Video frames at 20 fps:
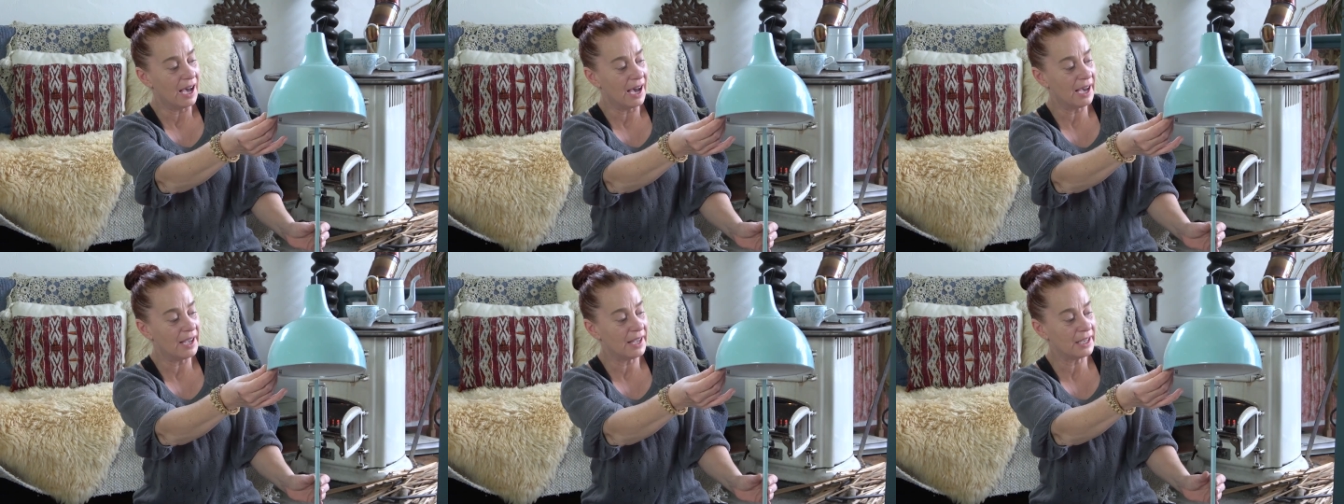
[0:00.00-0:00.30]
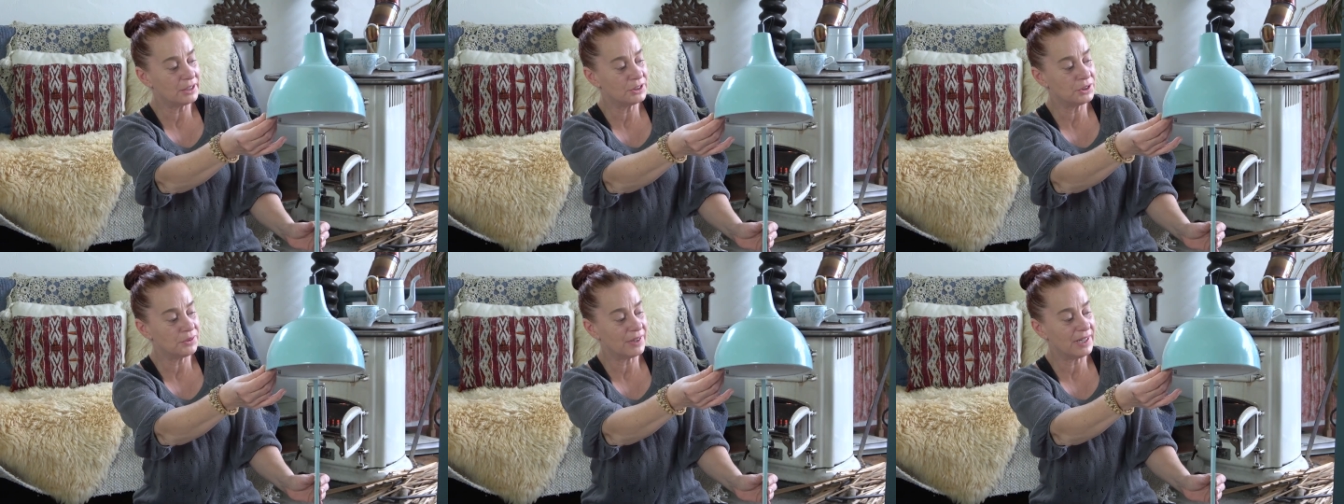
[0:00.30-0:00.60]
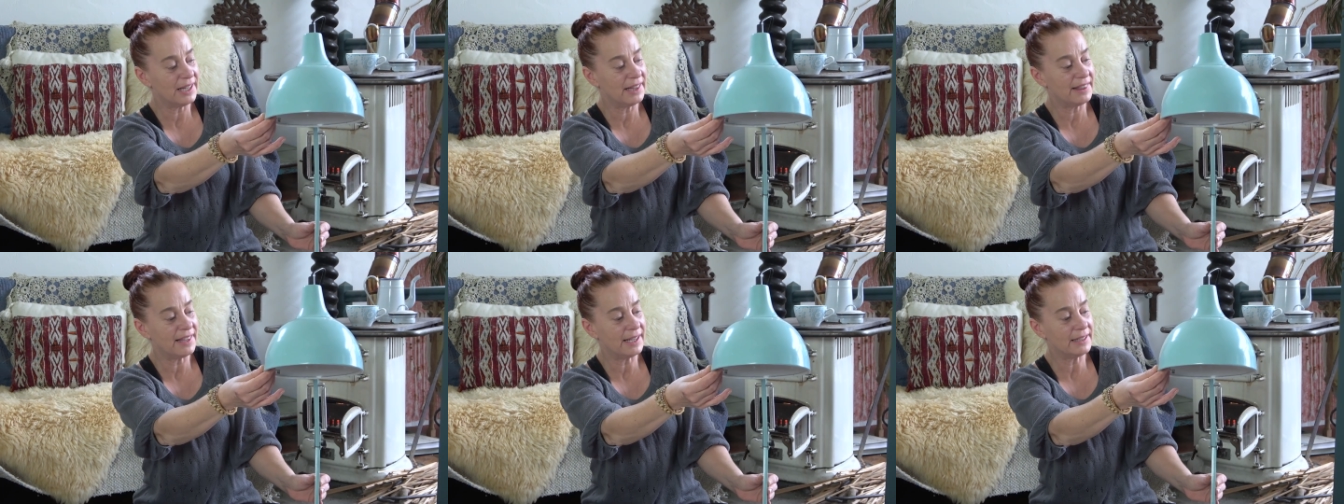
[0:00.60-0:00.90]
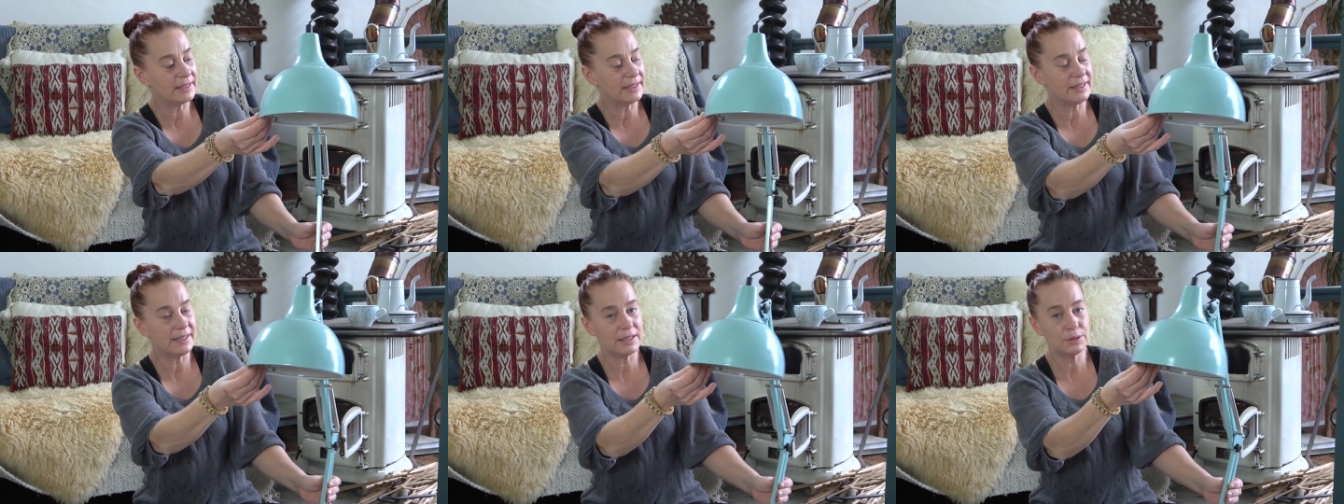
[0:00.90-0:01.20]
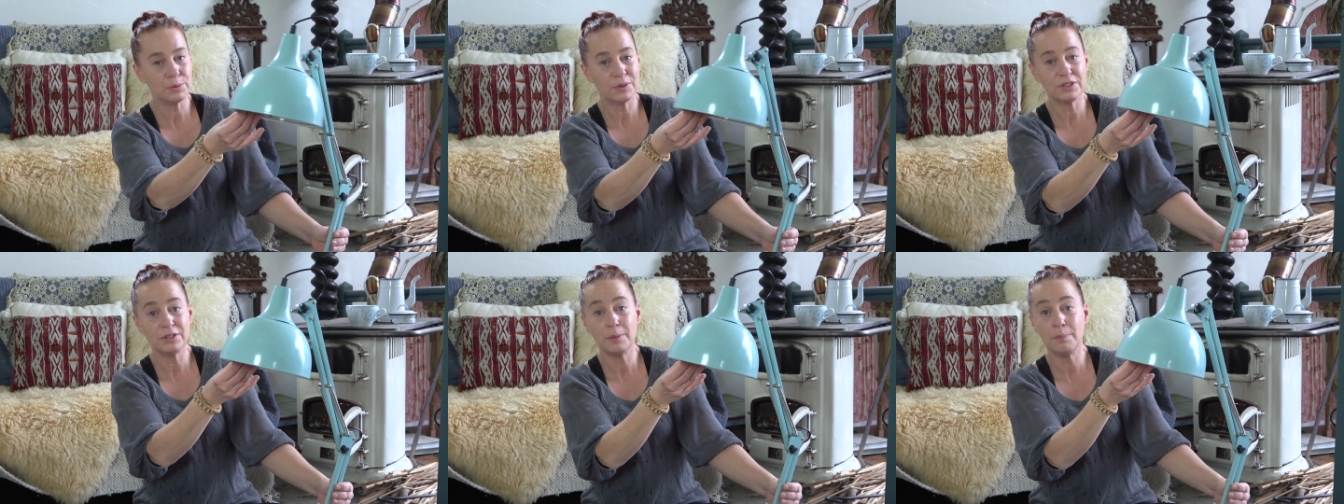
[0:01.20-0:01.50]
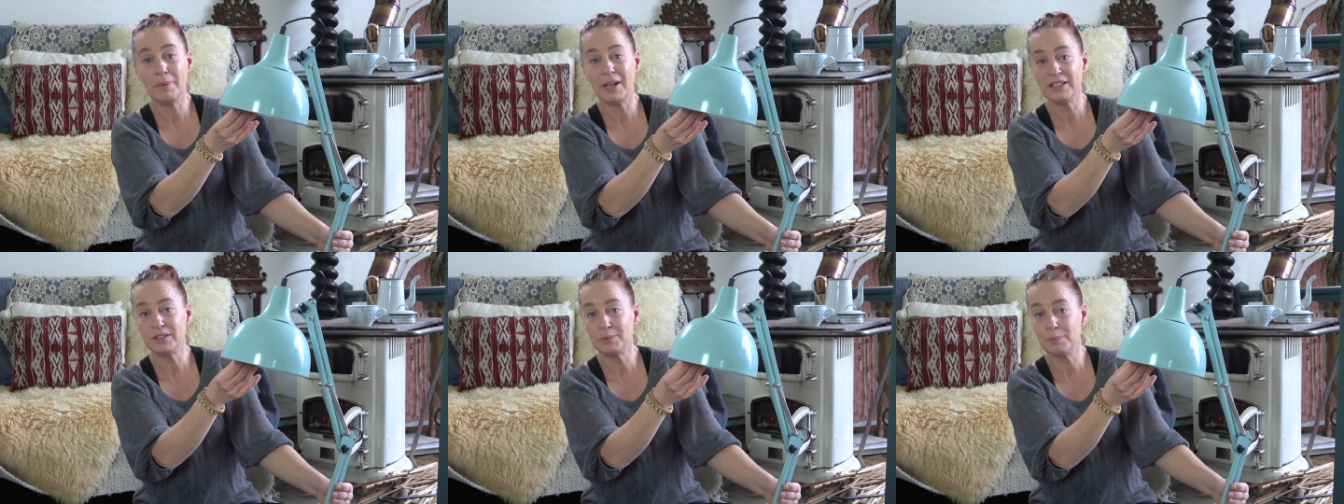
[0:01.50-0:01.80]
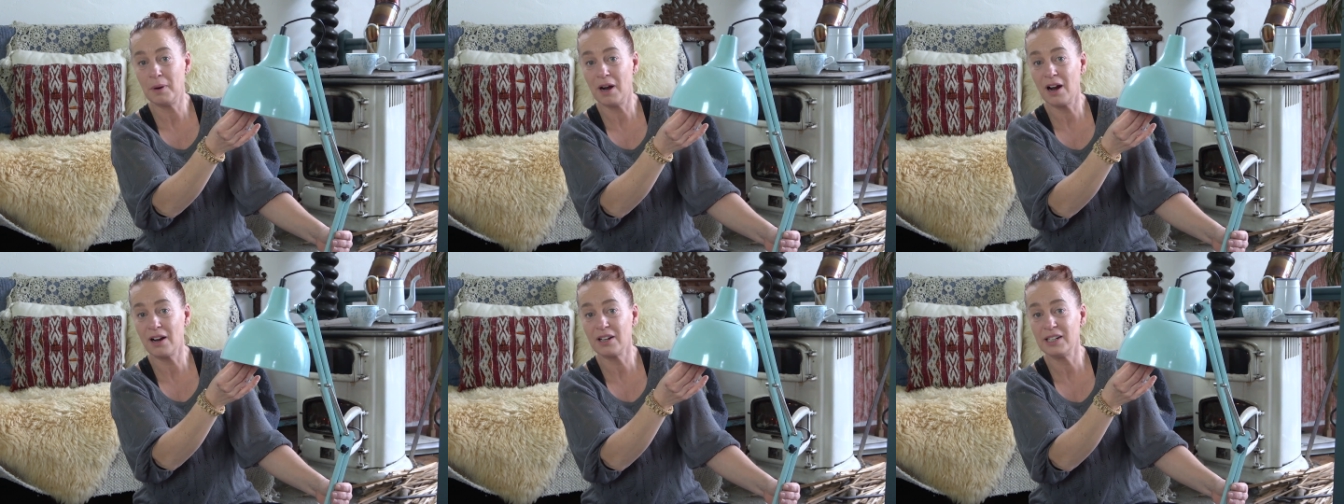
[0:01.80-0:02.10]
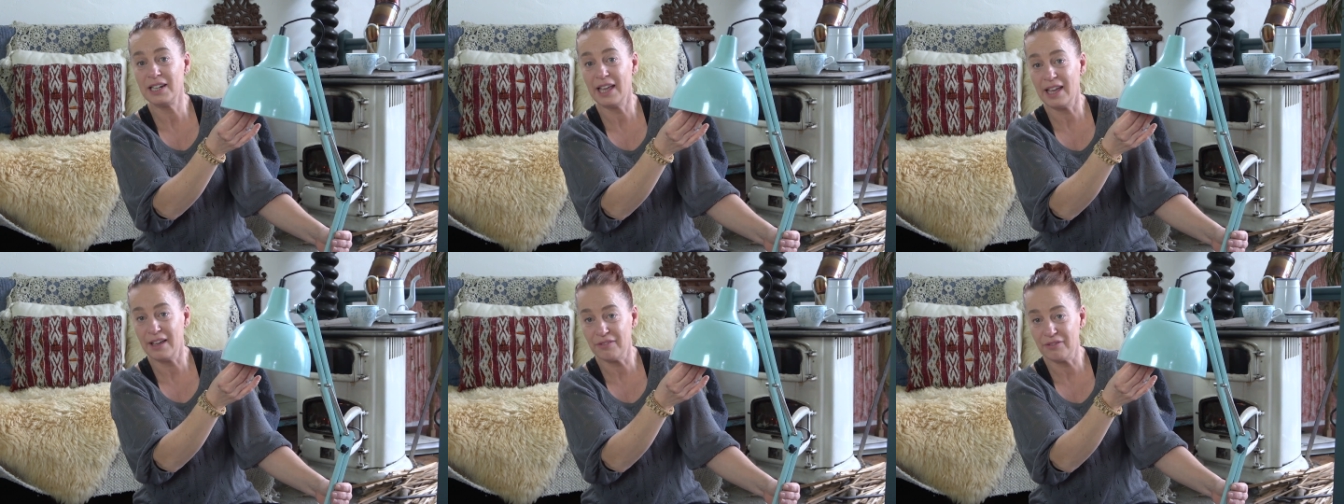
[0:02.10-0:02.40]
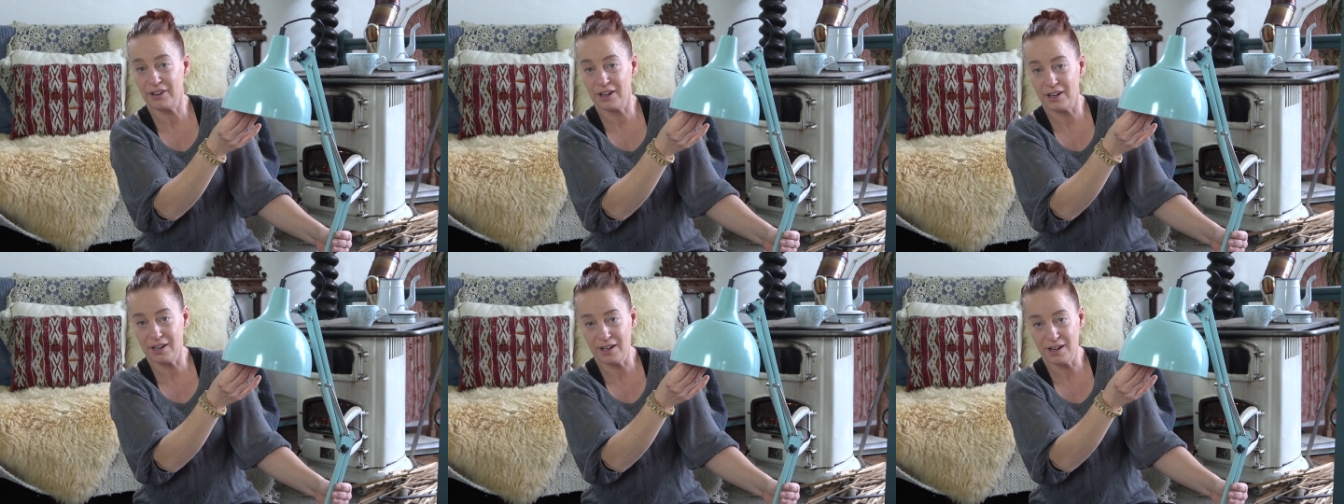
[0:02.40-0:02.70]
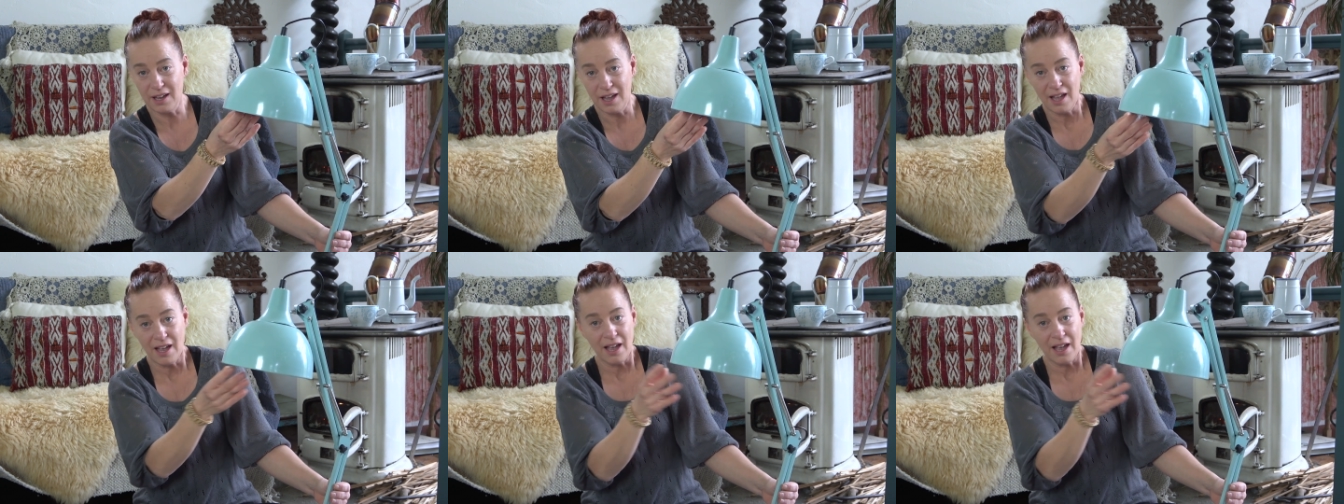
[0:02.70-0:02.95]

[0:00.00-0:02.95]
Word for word: I actually think that this was the best bargain ever.